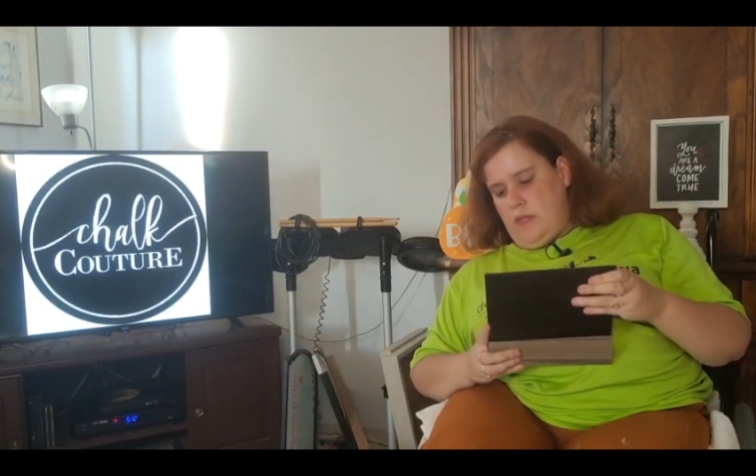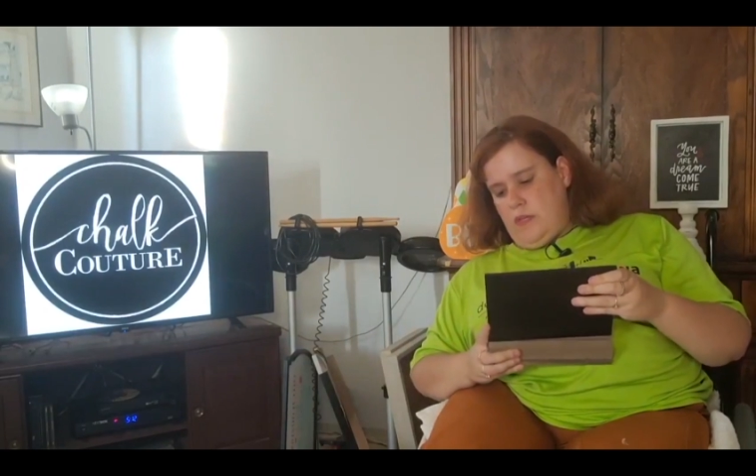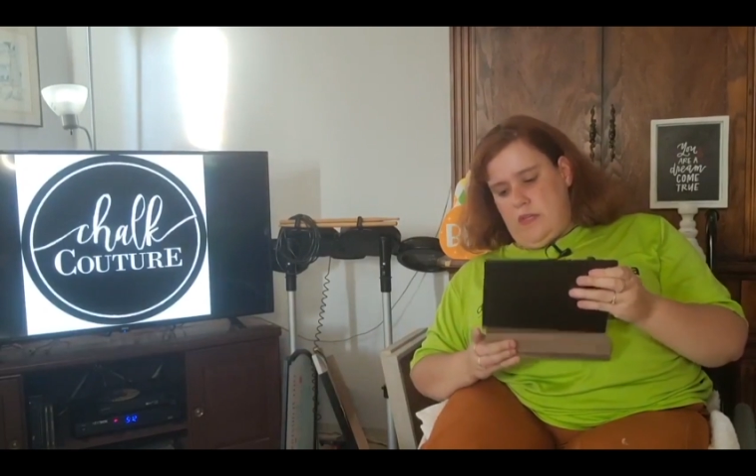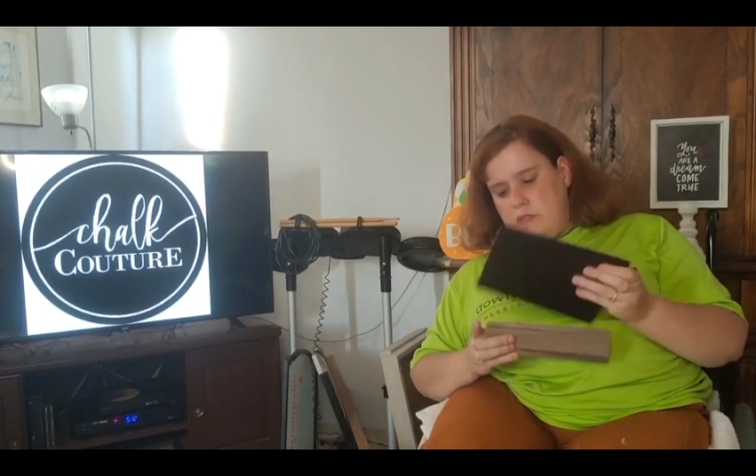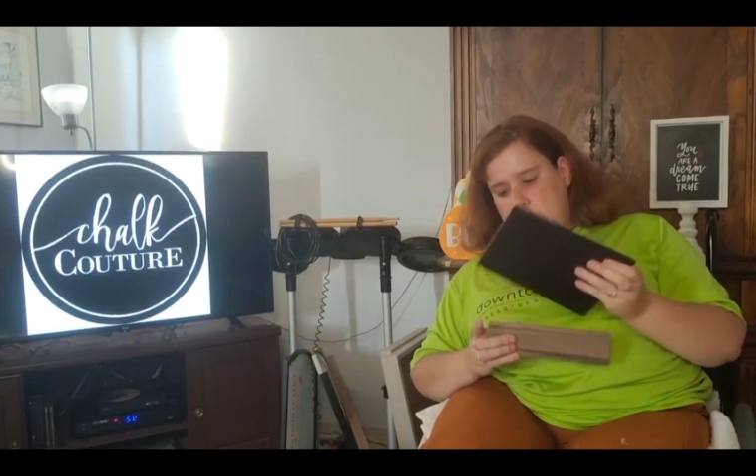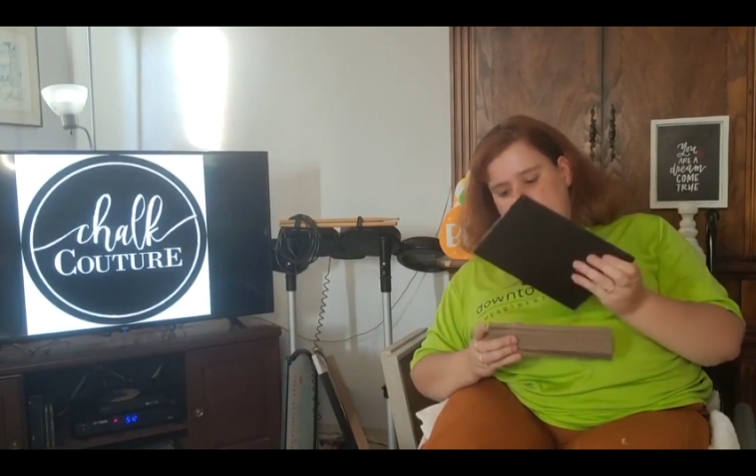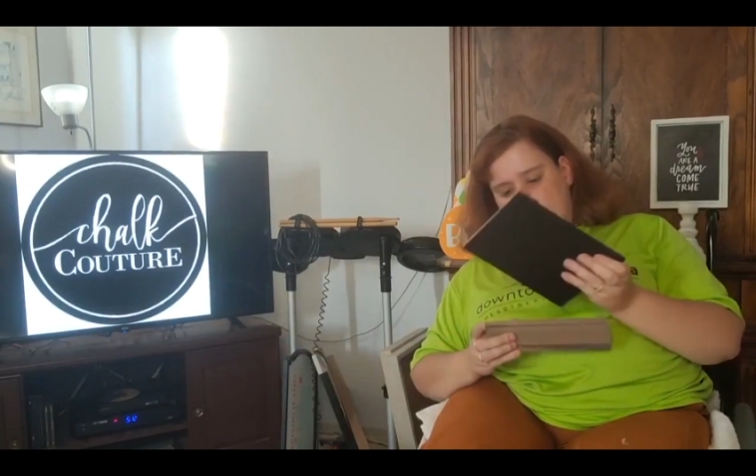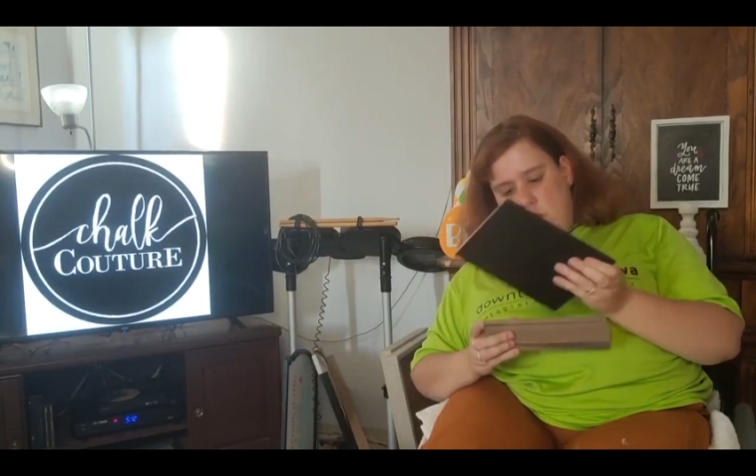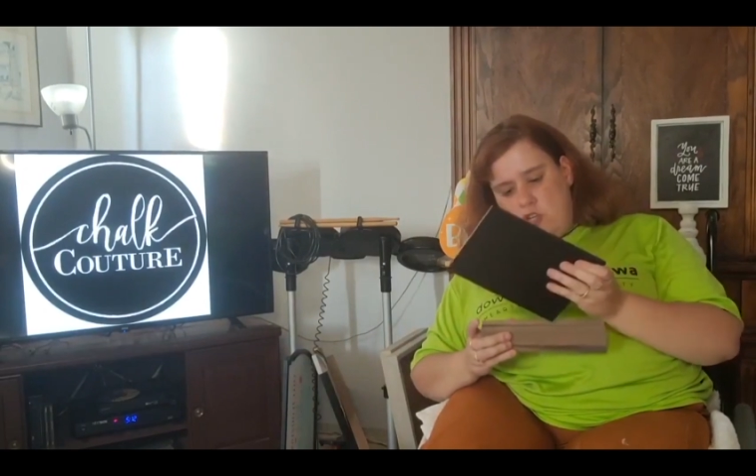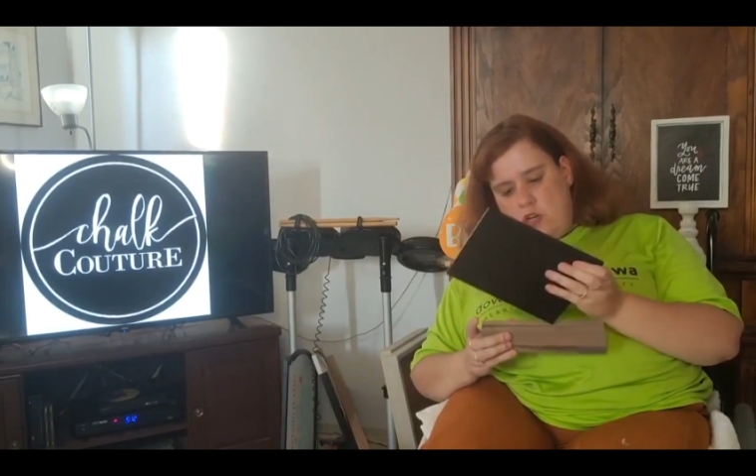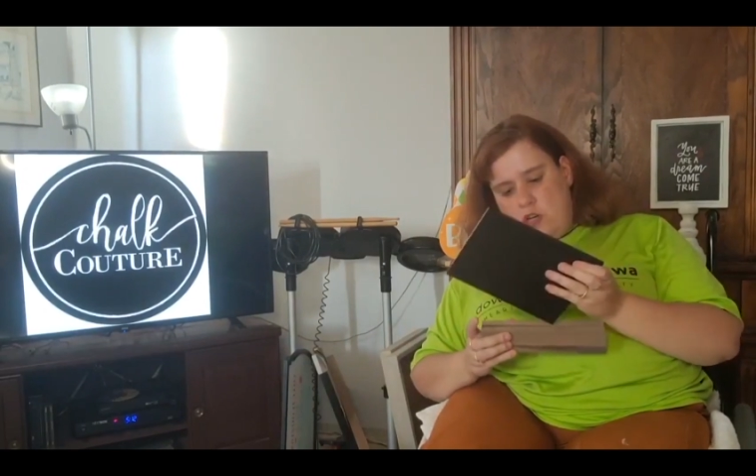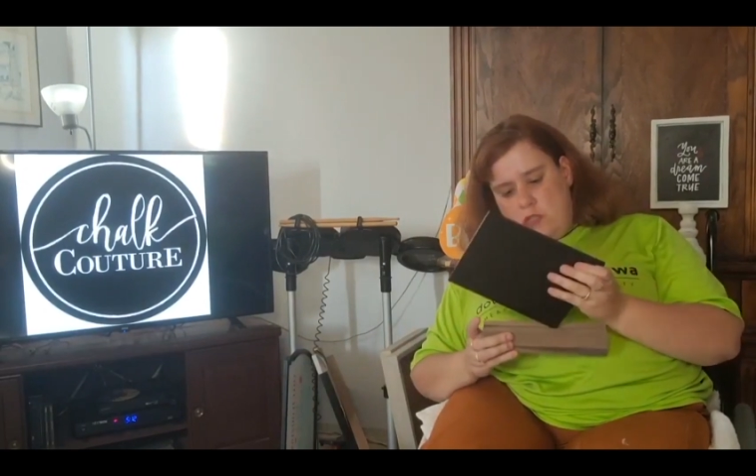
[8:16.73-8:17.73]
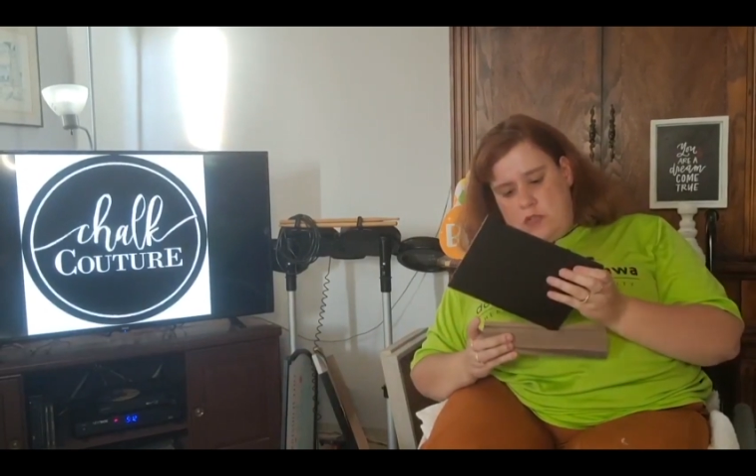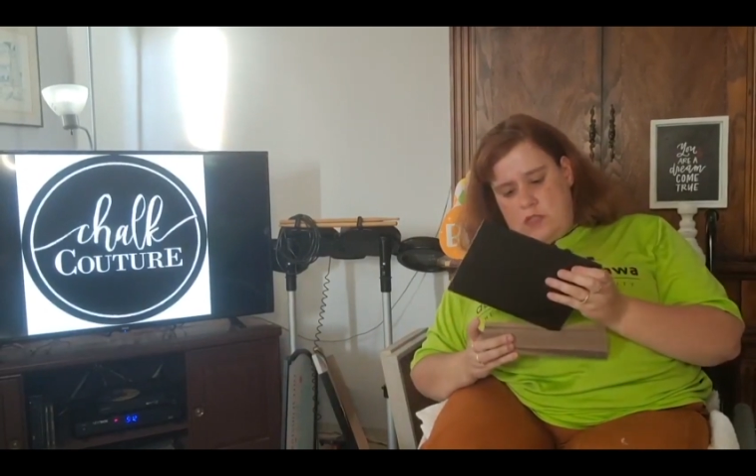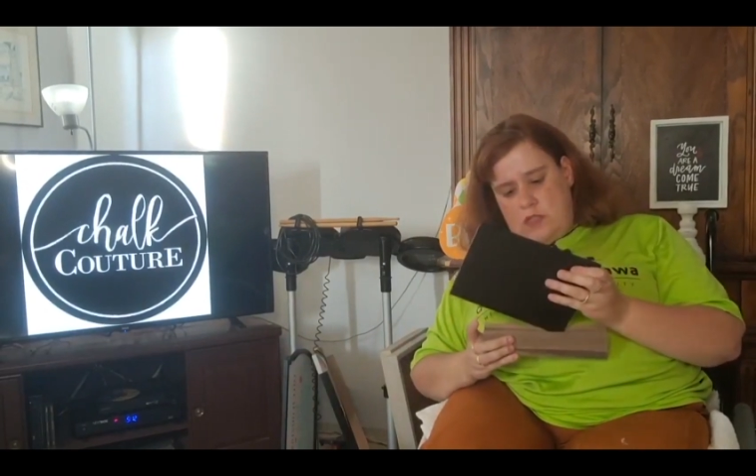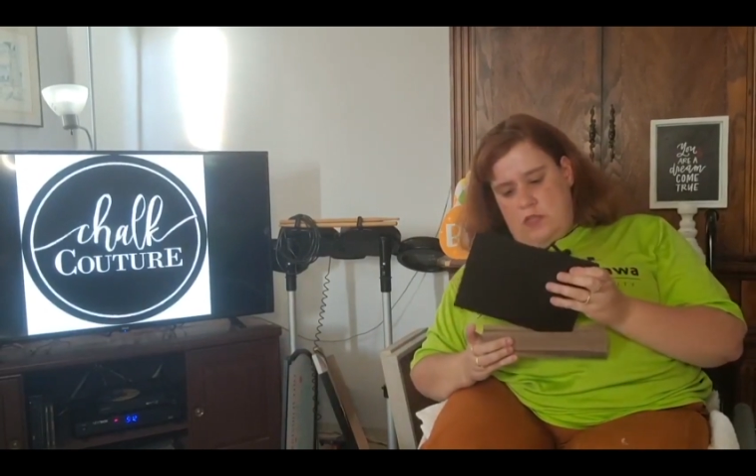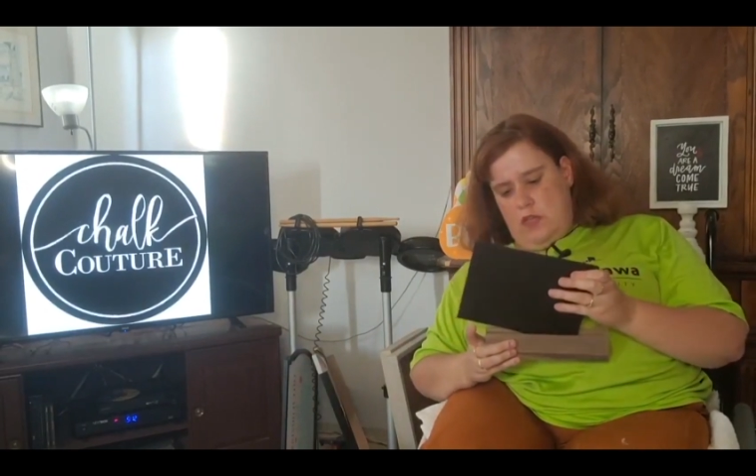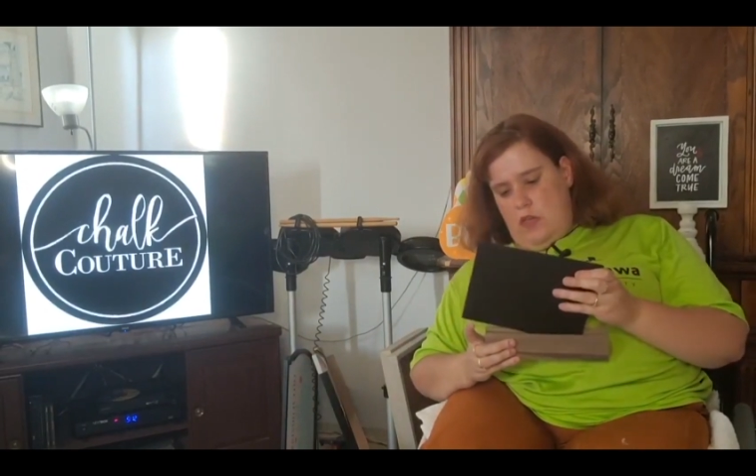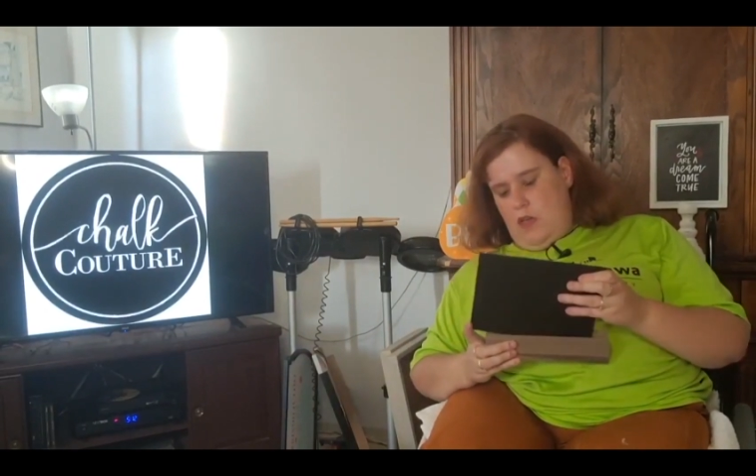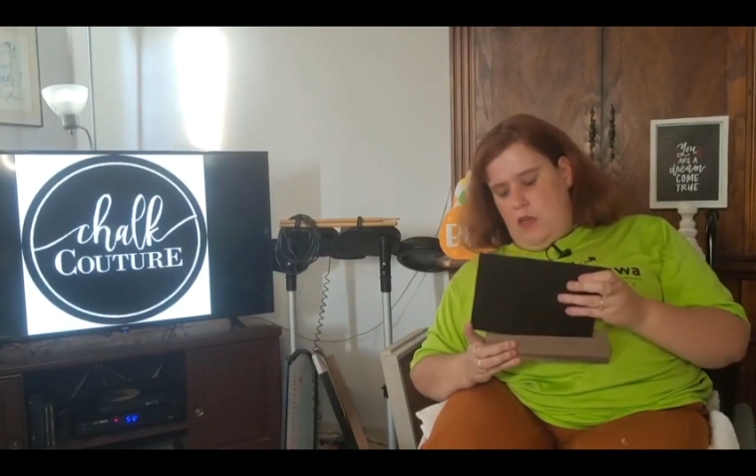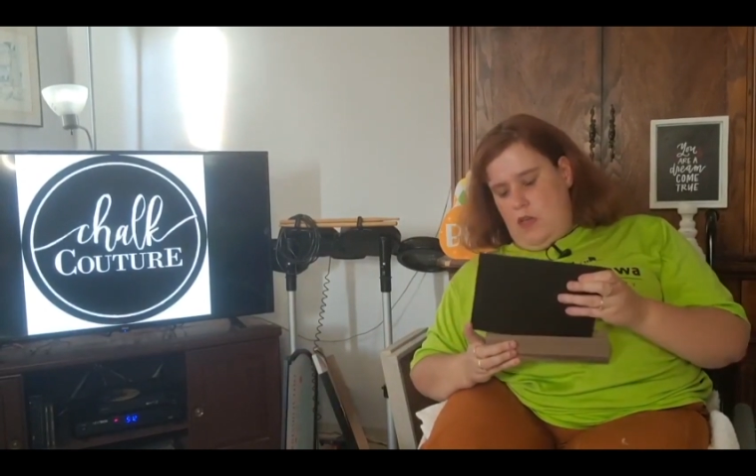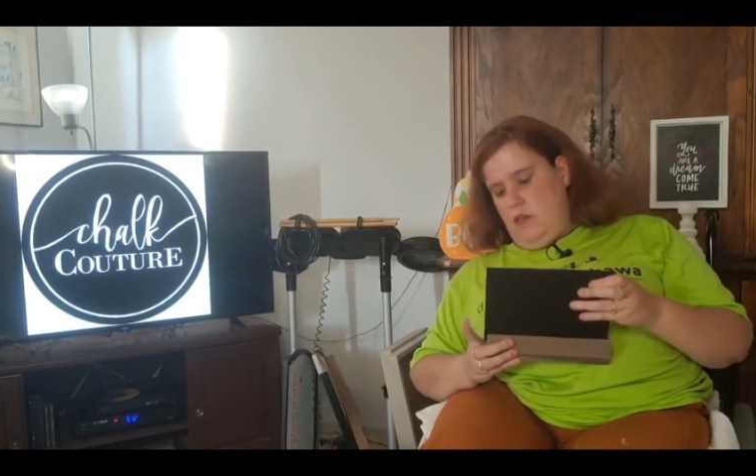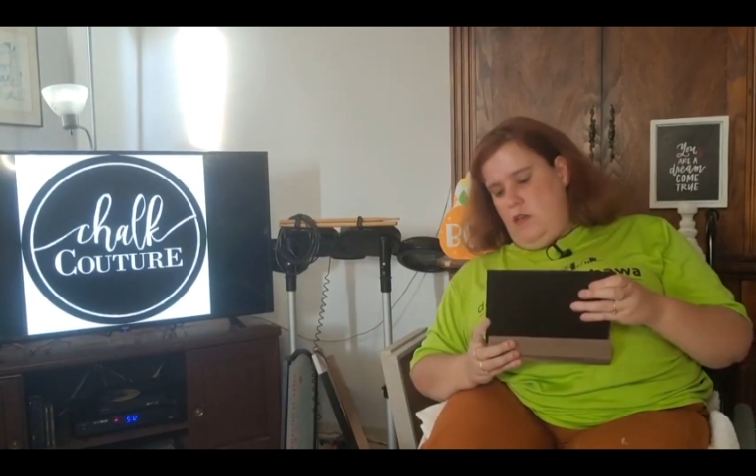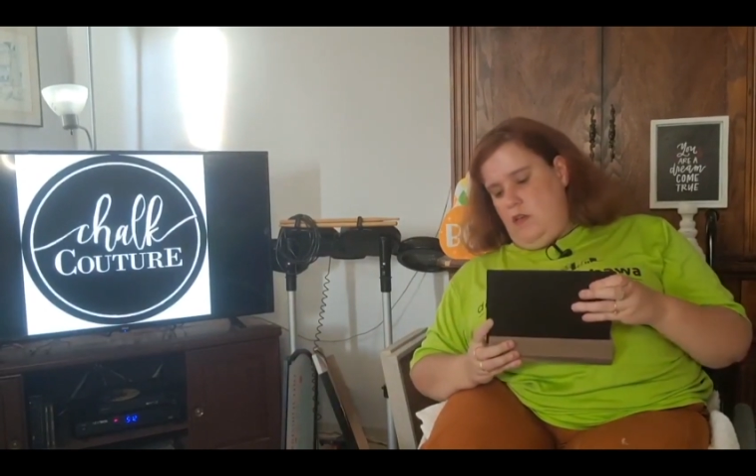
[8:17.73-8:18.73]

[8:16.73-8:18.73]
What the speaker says: tellystalkingchalk.ca,